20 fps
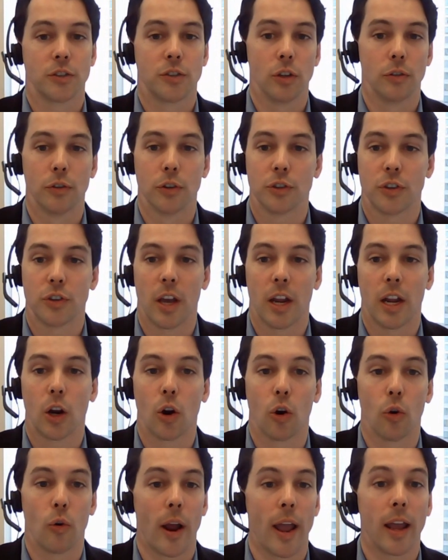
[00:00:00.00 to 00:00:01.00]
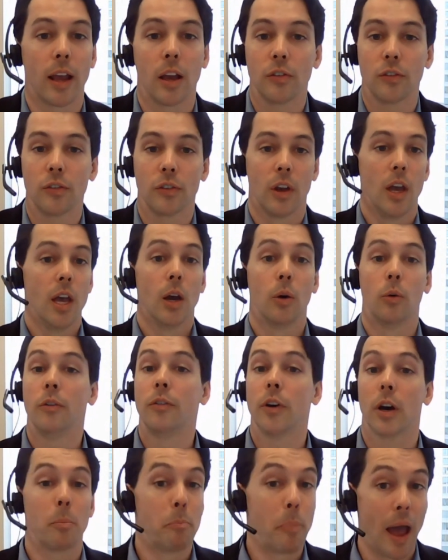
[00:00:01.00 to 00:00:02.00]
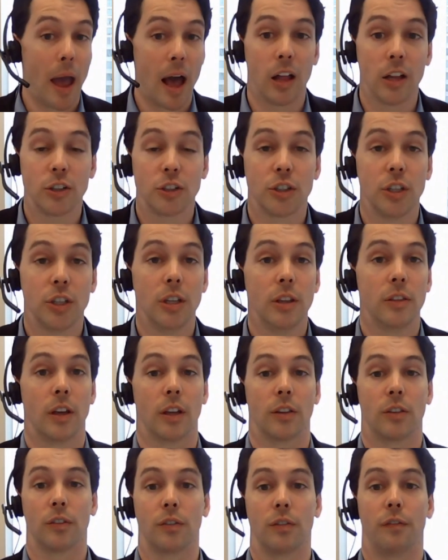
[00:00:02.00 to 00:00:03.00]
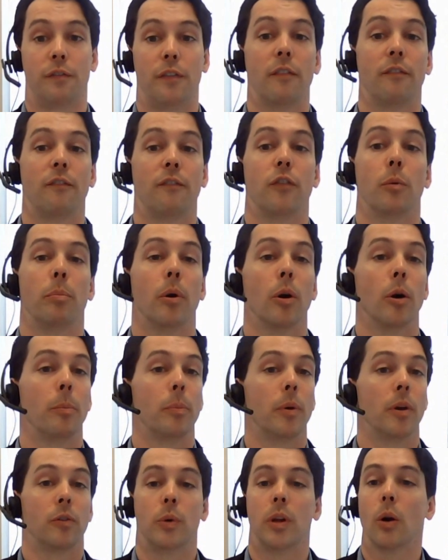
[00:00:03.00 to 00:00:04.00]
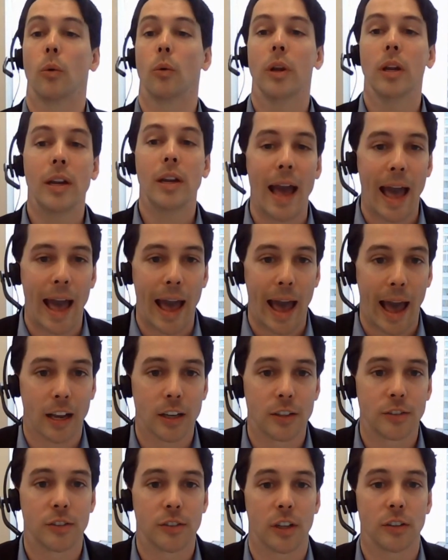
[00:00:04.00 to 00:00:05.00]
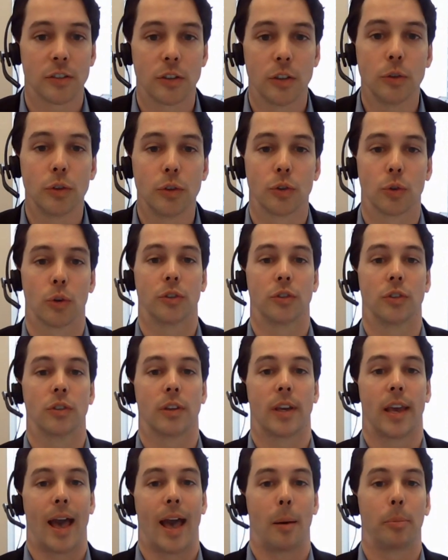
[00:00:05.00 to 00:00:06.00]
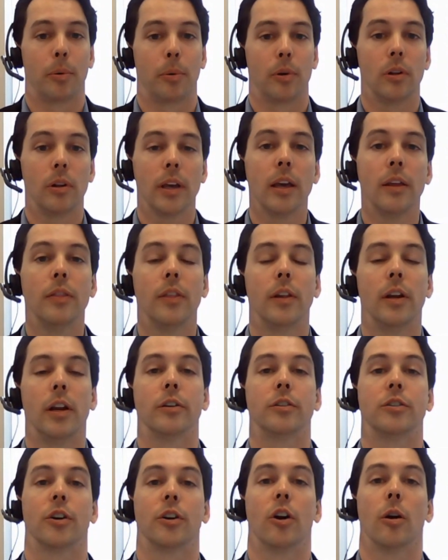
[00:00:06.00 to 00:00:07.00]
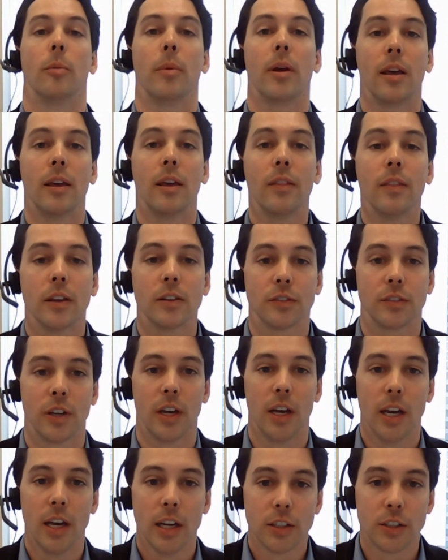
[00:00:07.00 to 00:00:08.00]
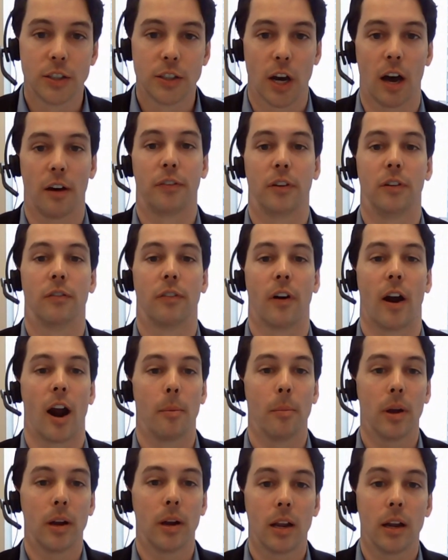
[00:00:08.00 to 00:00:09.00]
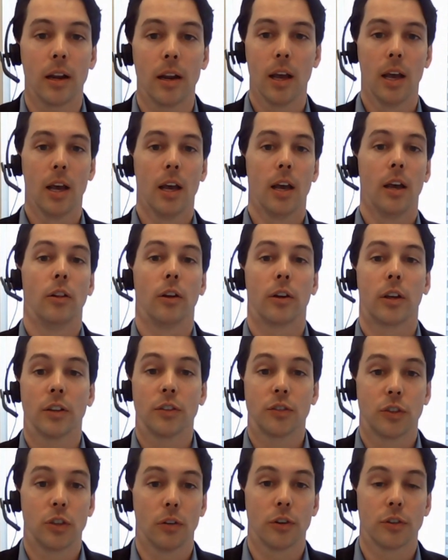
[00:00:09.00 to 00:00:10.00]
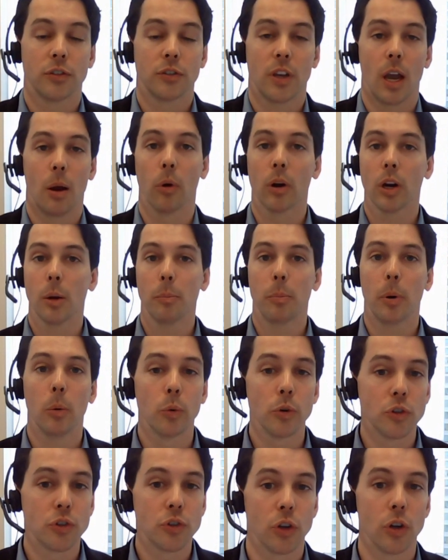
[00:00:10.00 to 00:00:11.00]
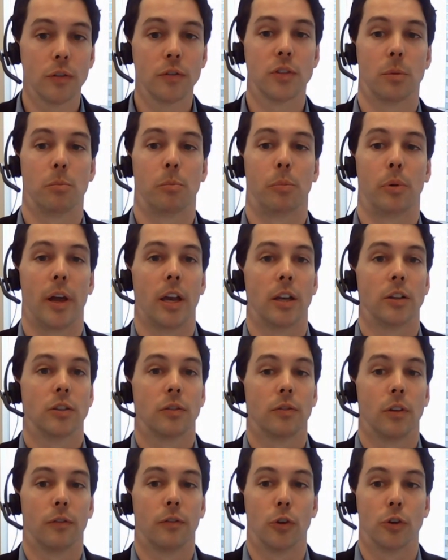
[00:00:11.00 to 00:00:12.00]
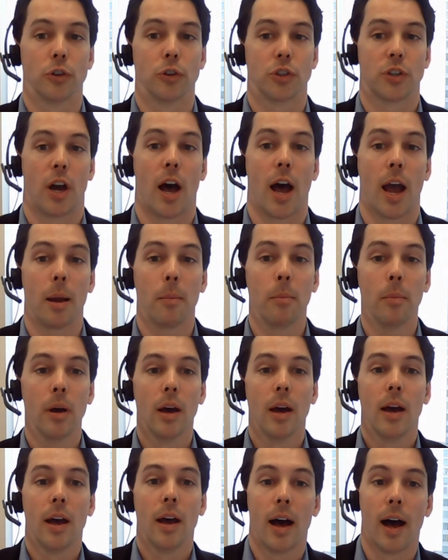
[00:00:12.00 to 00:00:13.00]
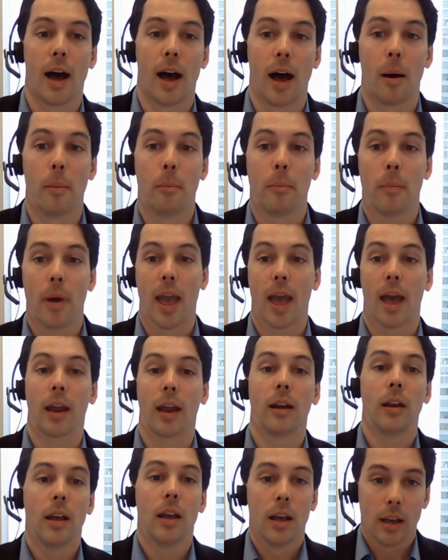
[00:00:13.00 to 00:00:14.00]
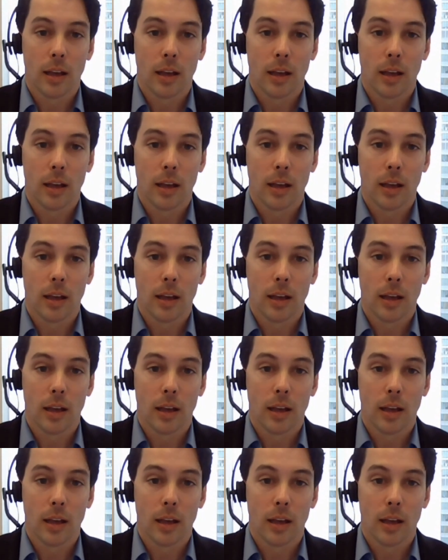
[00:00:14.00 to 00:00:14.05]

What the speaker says: Silver Sand and Carangas. We've got a balance sheet that's fit for purpose. We don't need to access new sources of capital in the near term in this tough environment. And look at Silver Sand, we're going to put reserves in place for the first time, and